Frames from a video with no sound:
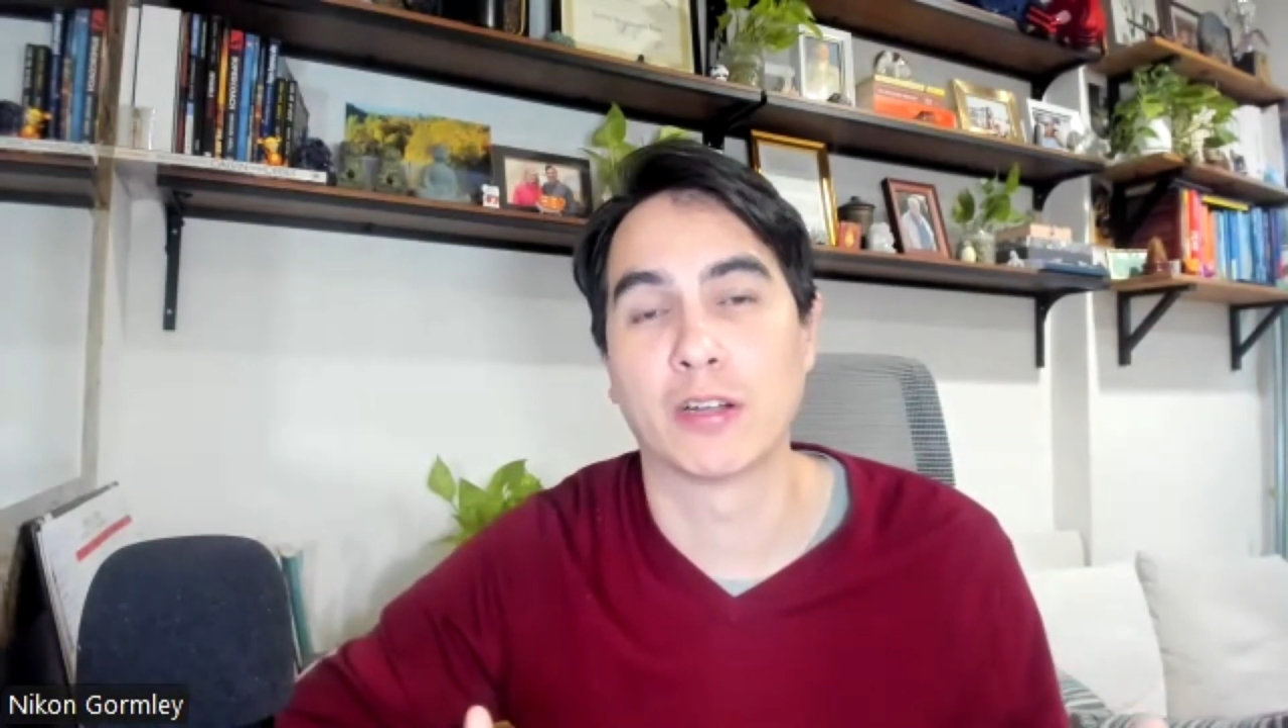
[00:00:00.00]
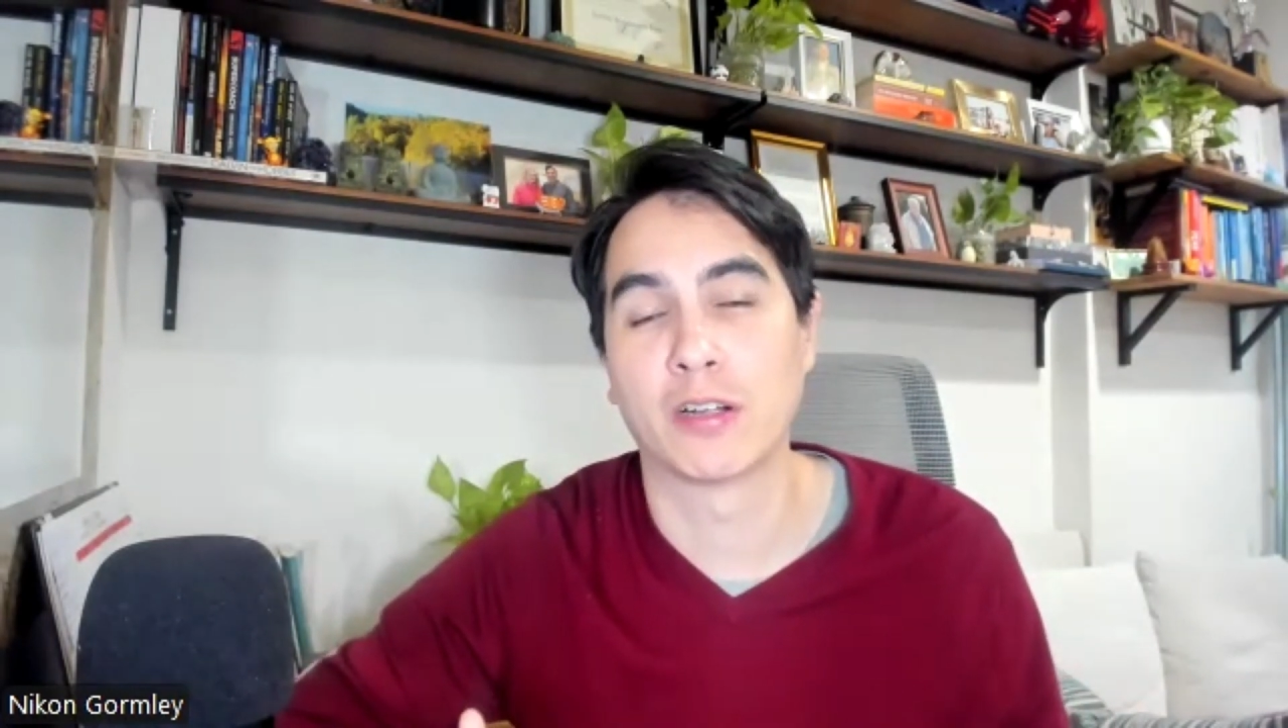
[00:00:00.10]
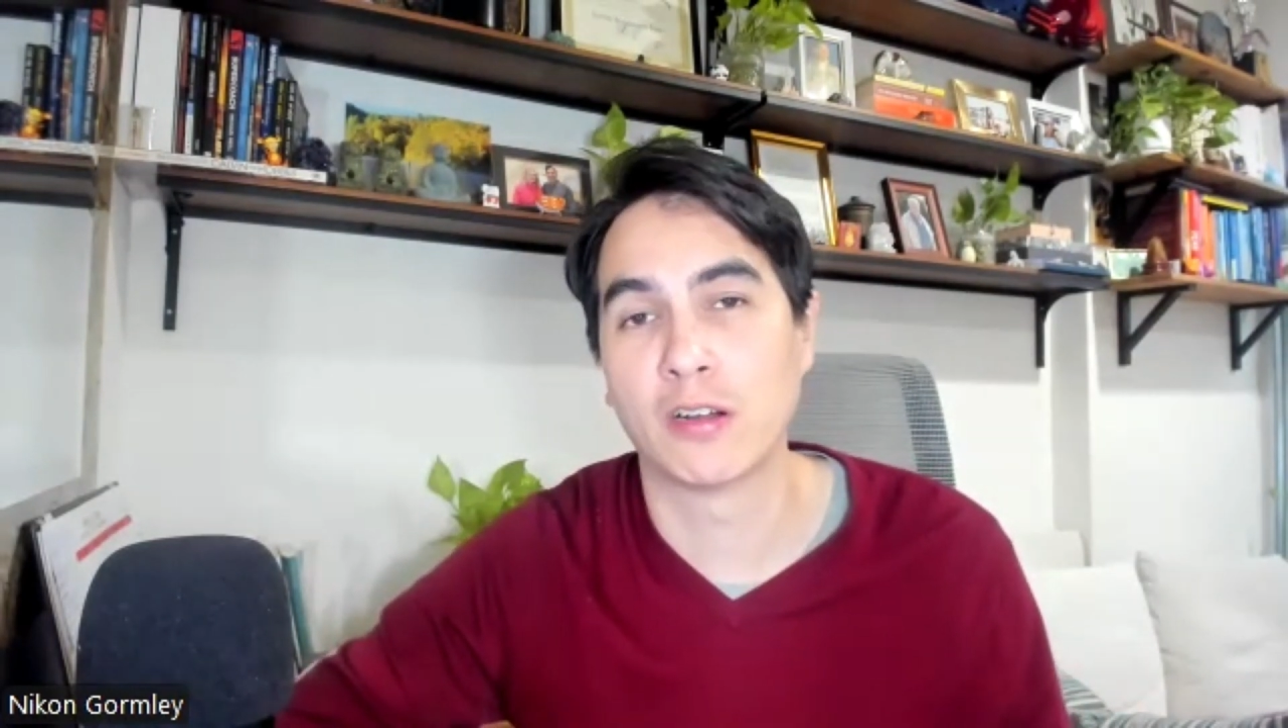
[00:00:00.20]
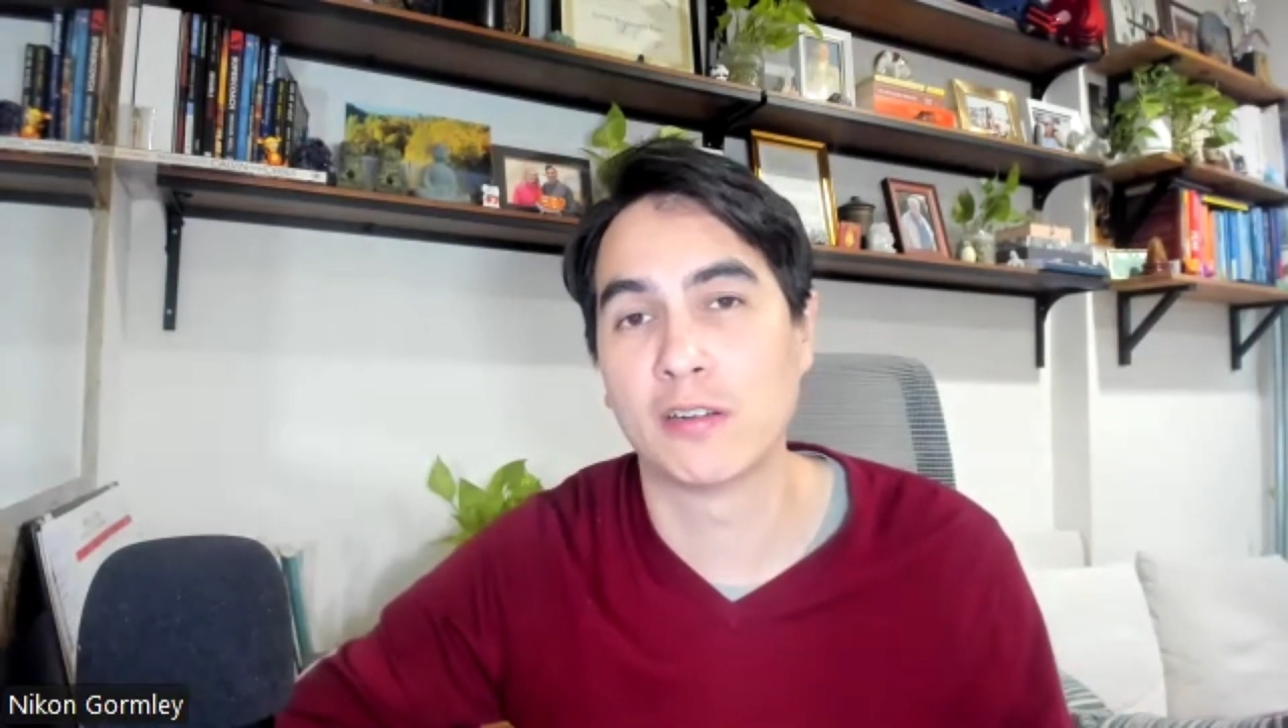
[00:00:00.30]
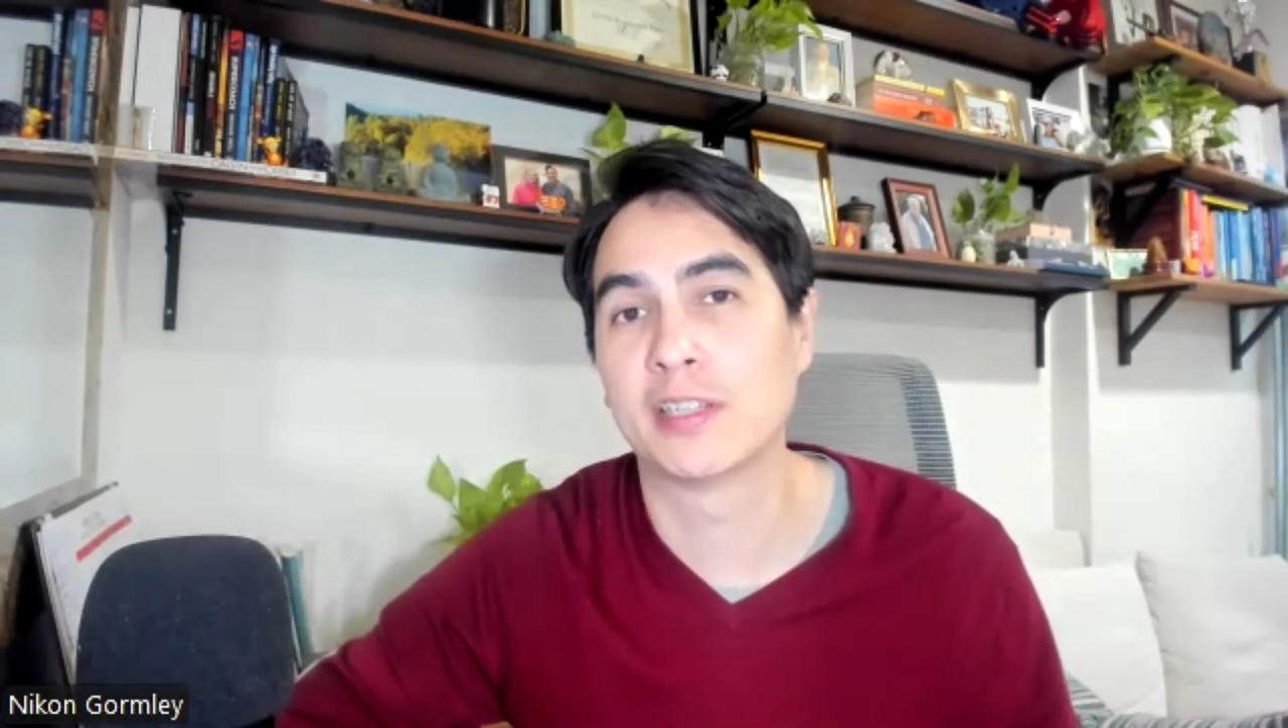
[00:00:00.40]

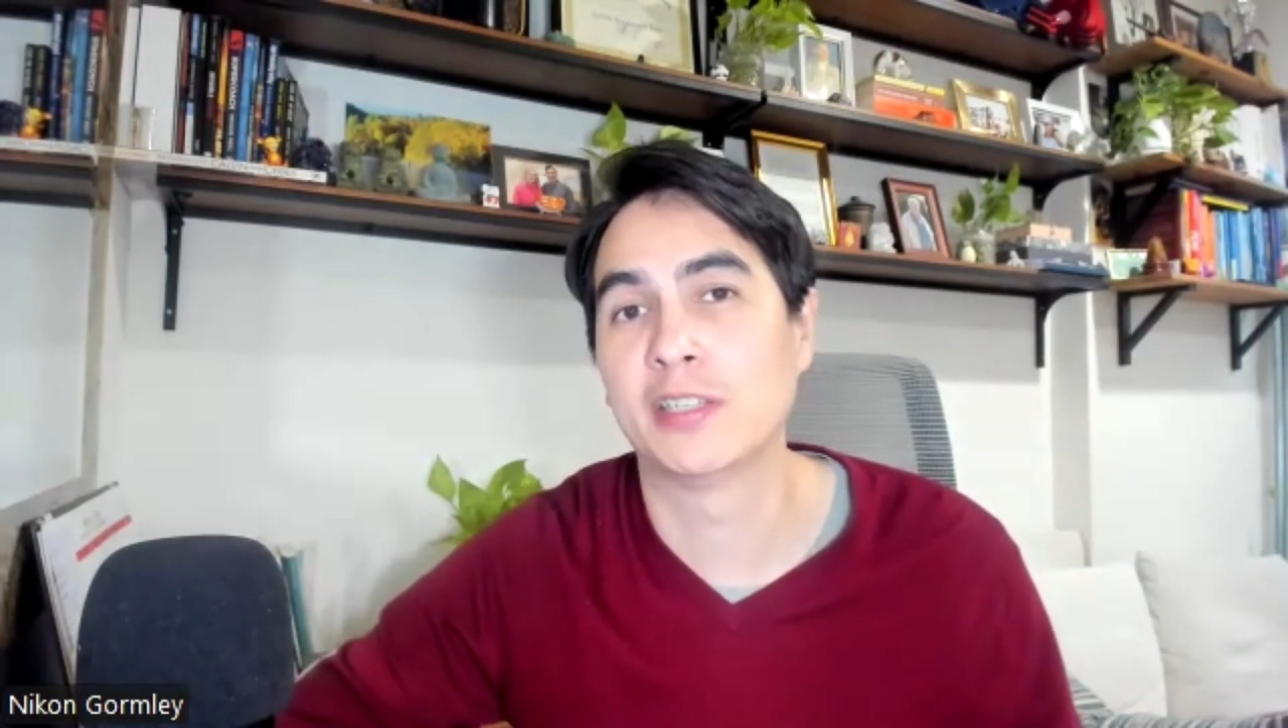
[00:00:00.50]
occurs